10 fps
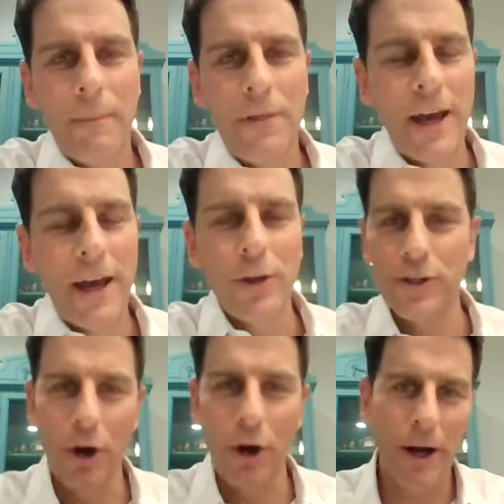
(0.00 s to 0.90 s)
thank you
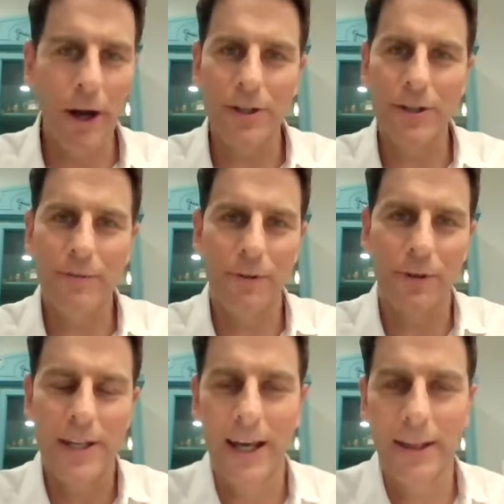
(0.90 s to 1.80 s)
so much for
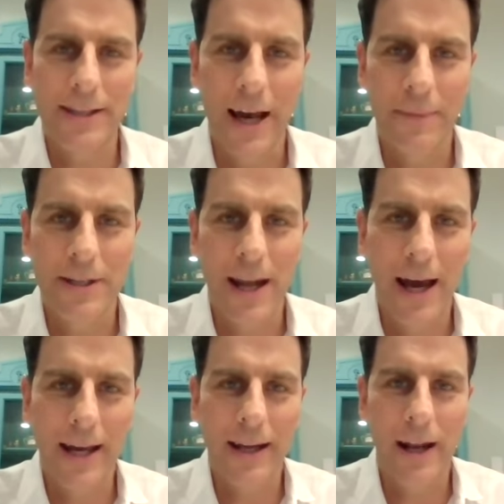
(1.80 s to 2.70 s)
taking the time
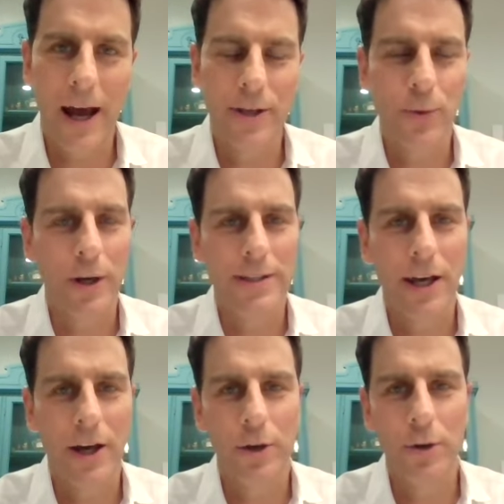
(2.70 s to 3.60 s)
tonight. And I just want to
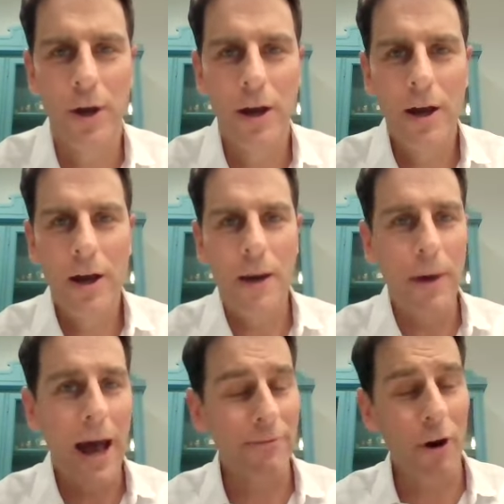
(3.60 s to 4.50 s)
tell you, on
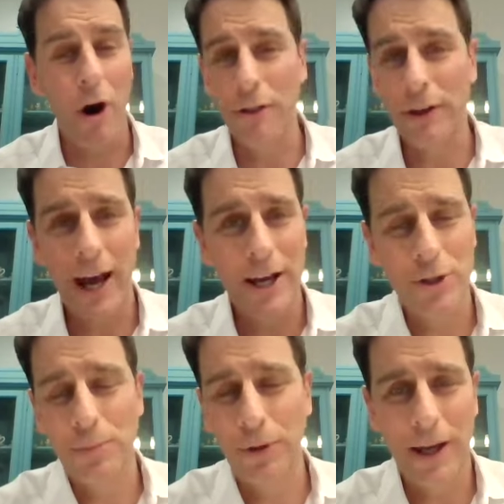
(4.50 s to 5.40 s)
behalf of all the guys
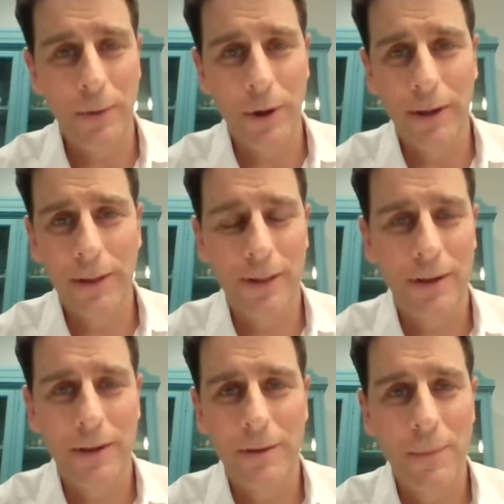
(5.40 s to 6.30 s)
you played with,
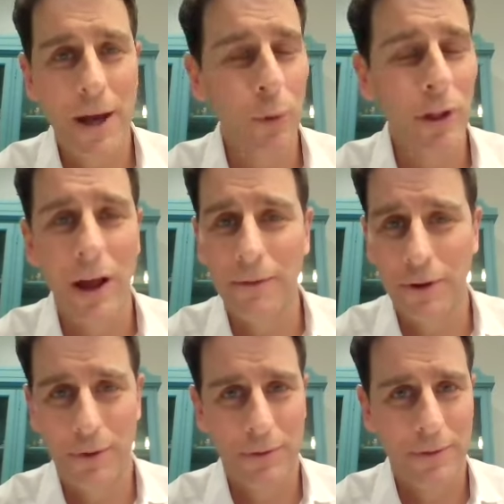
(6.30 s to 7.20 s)
man, we love
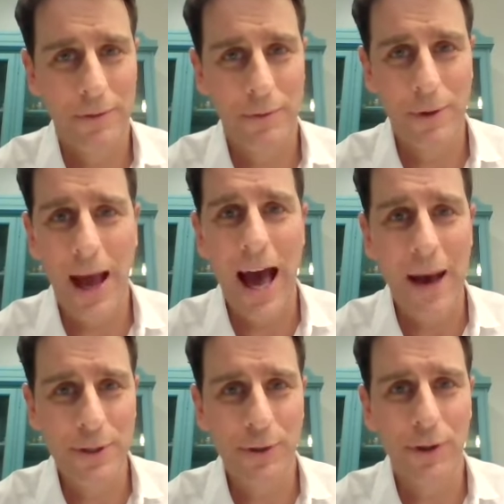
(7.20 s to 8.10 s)
you. We
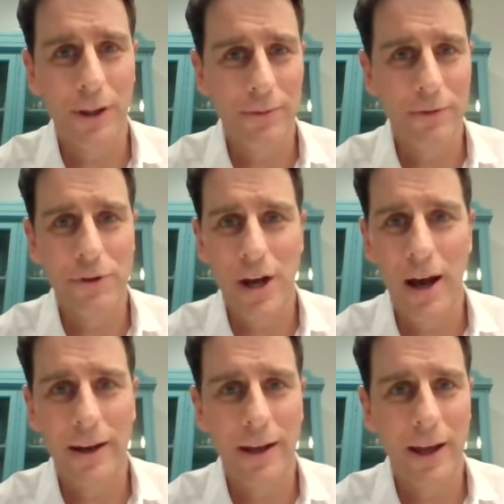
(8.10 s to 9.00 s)
absolutely love you,
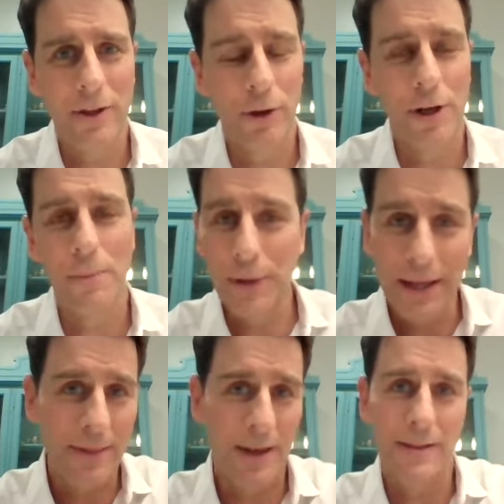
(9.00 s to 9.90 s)
John. And you're going to
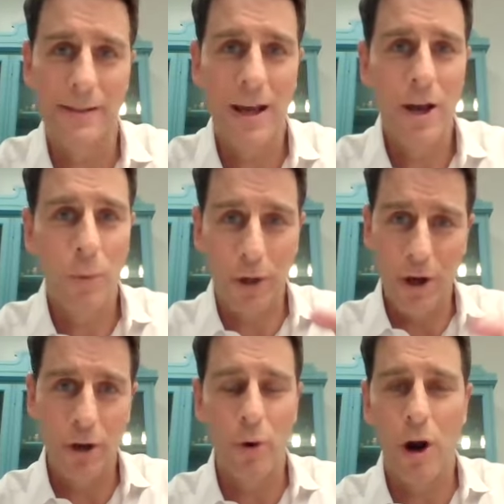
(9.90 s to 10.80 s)
beat this. We
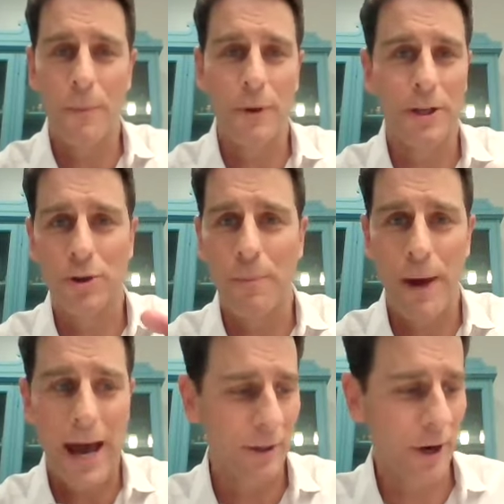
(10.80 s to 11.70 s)
know you are, because you're a
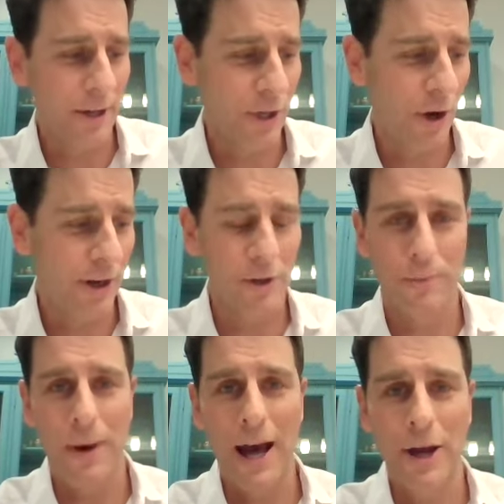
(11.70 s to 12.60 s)
battler. I saw it in your
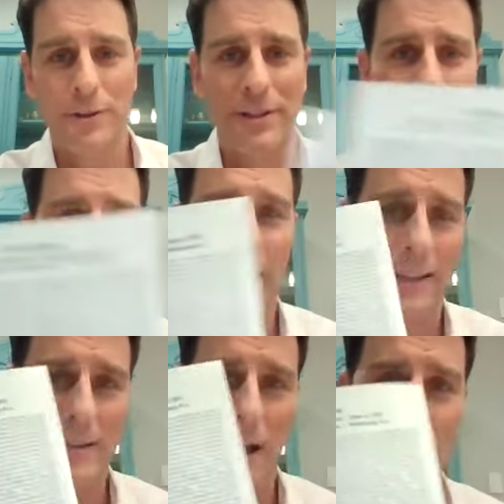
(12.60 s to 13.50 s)
bio today.
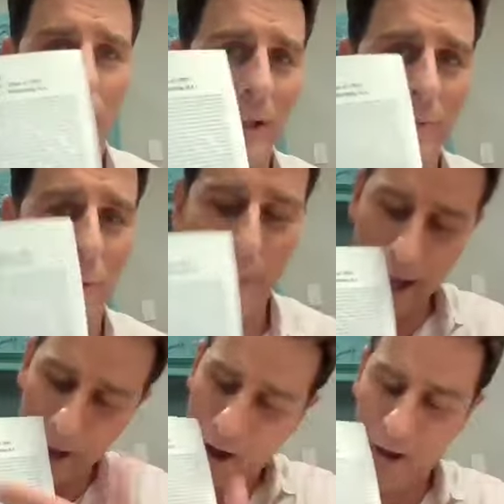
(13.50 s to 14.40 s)
It's an unbelievable
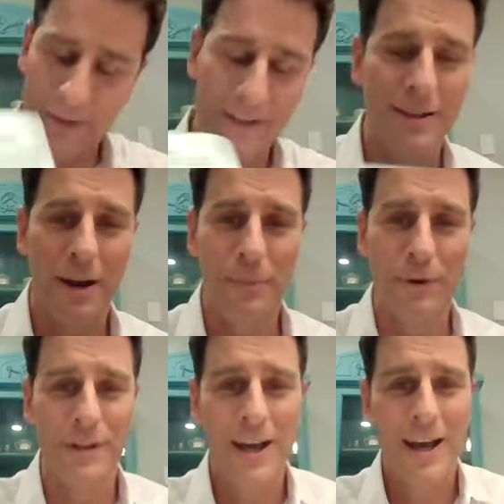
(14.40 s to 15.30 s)
bio, all these numbers,